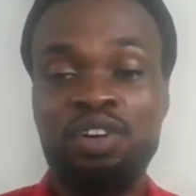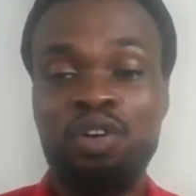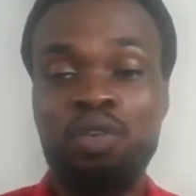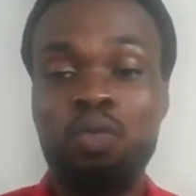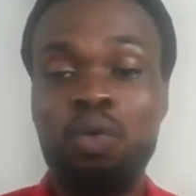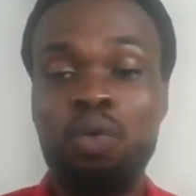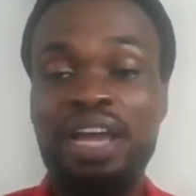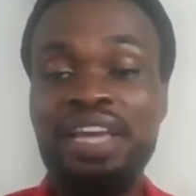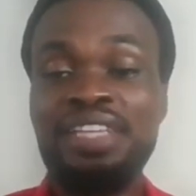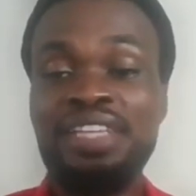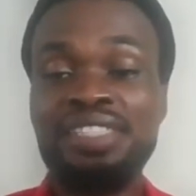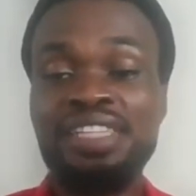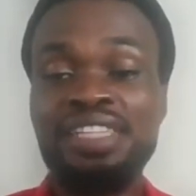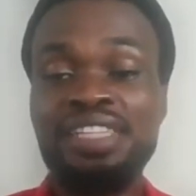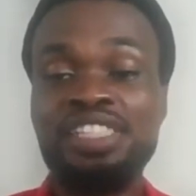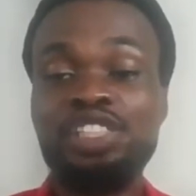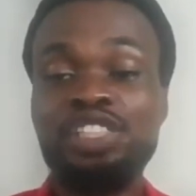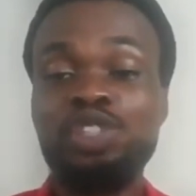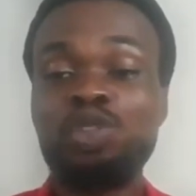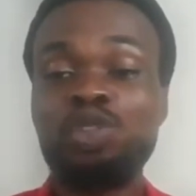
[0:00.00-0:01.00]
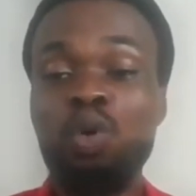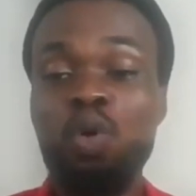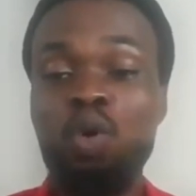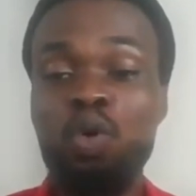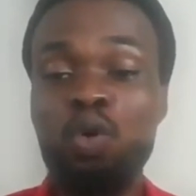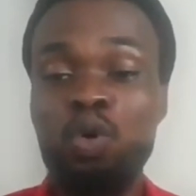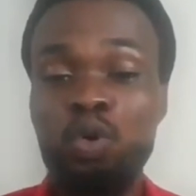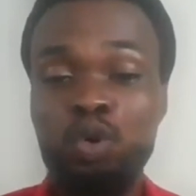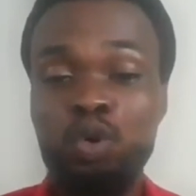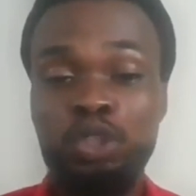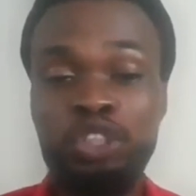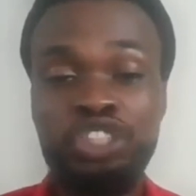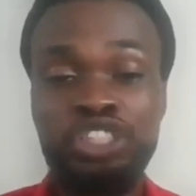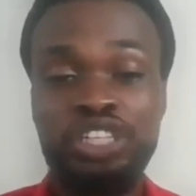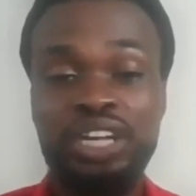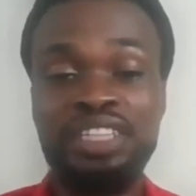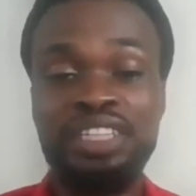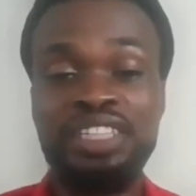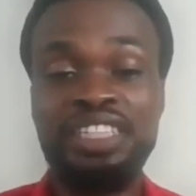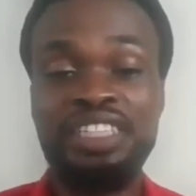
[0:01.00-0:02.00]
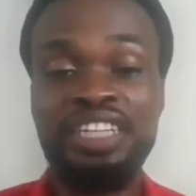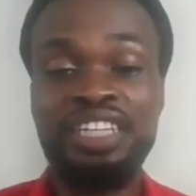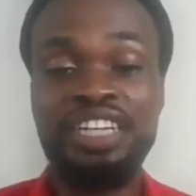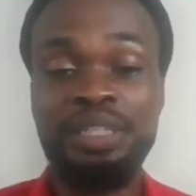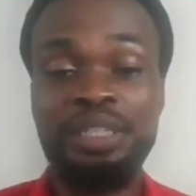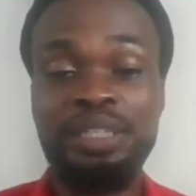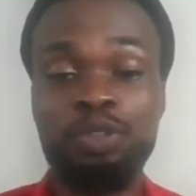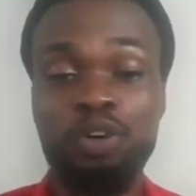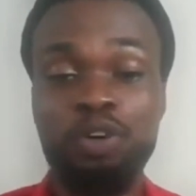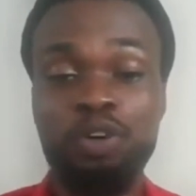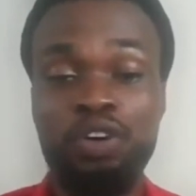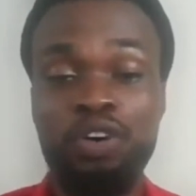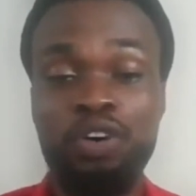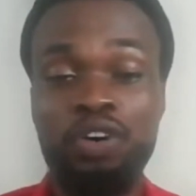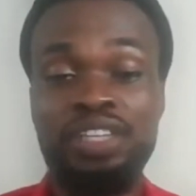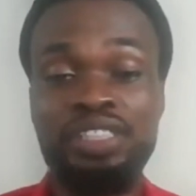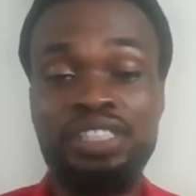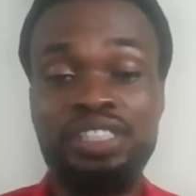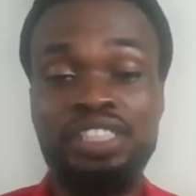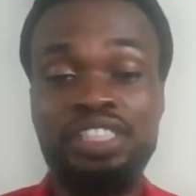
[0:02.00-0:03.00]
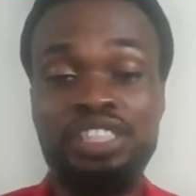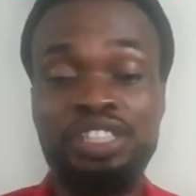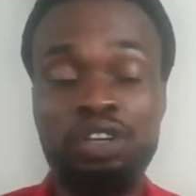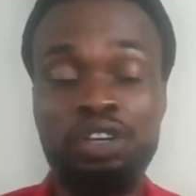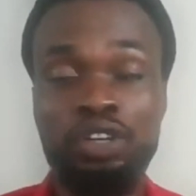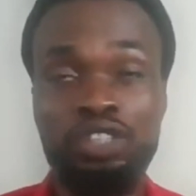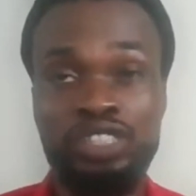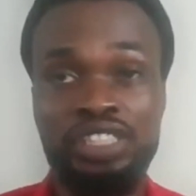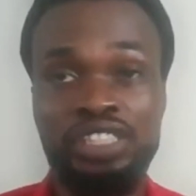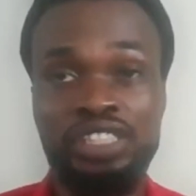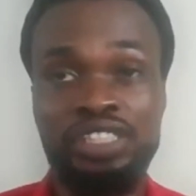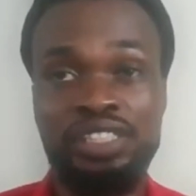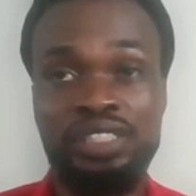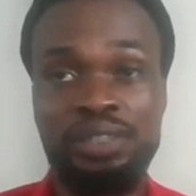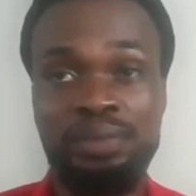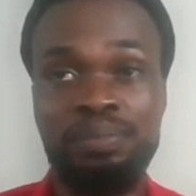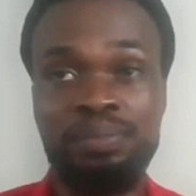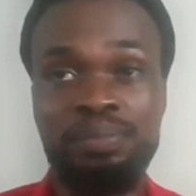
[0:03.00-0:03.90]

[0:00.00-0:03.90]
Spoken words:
Why is it so crucial in the cryptocurrency ecosystem?